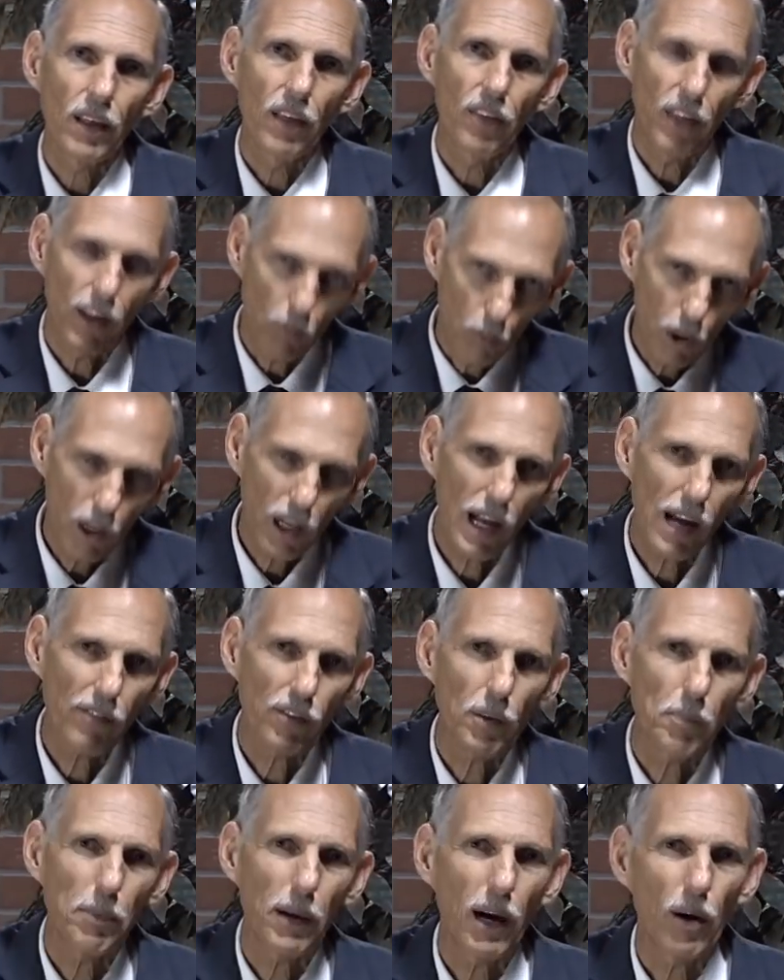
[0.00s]
they will have
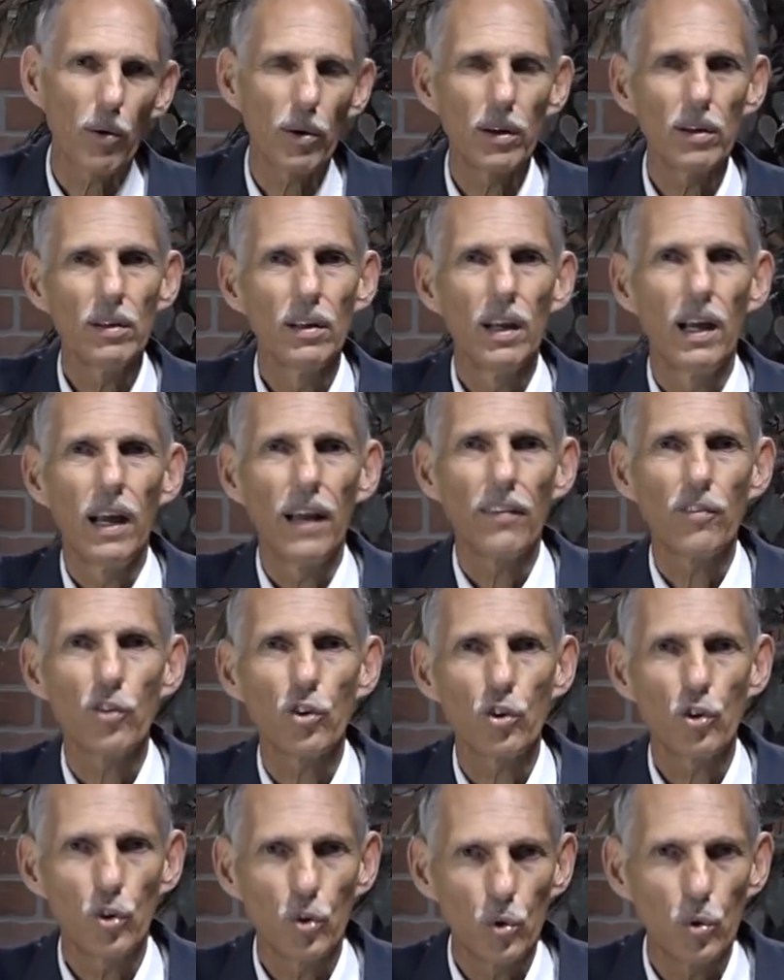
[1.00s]
the power
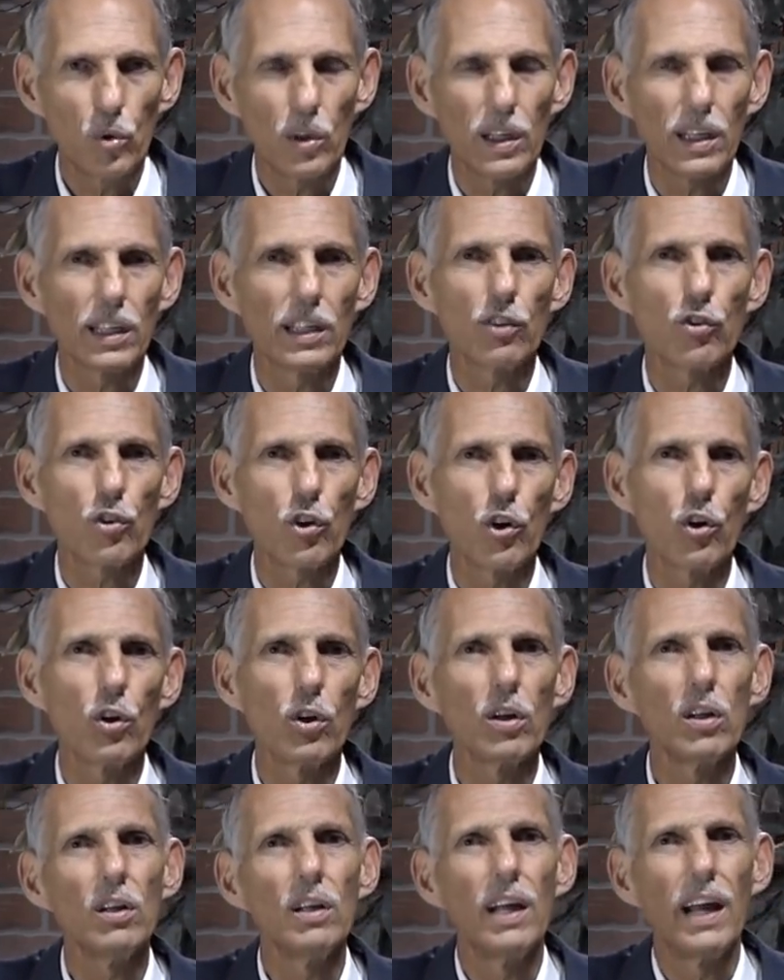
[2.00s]
to
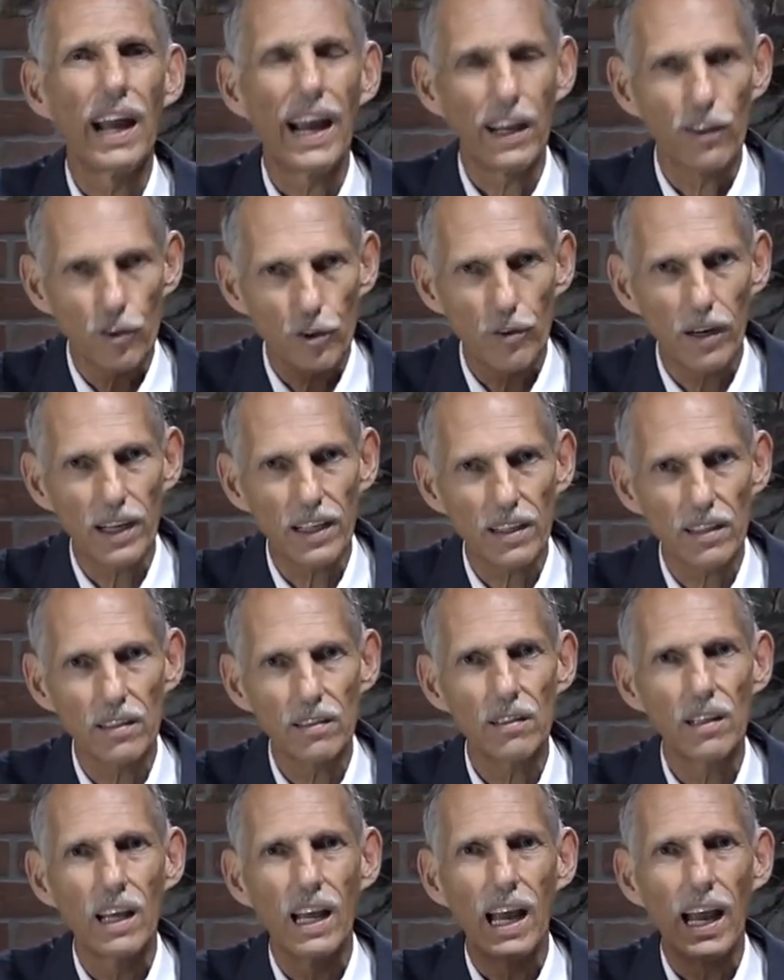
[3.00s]
control and
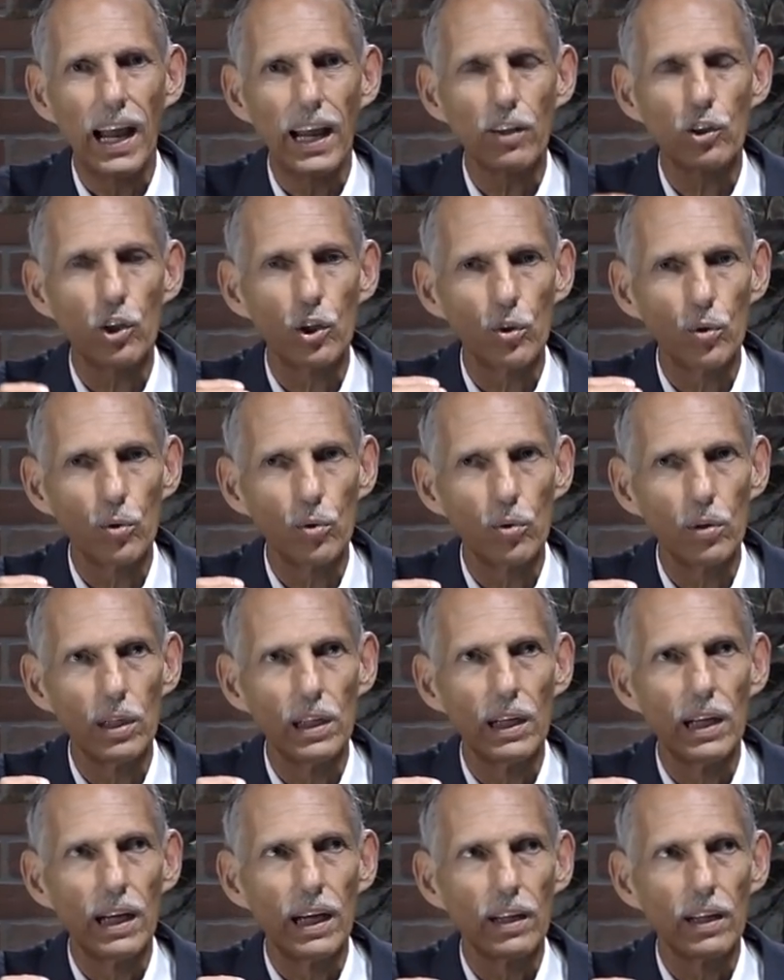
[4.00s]
threaten and to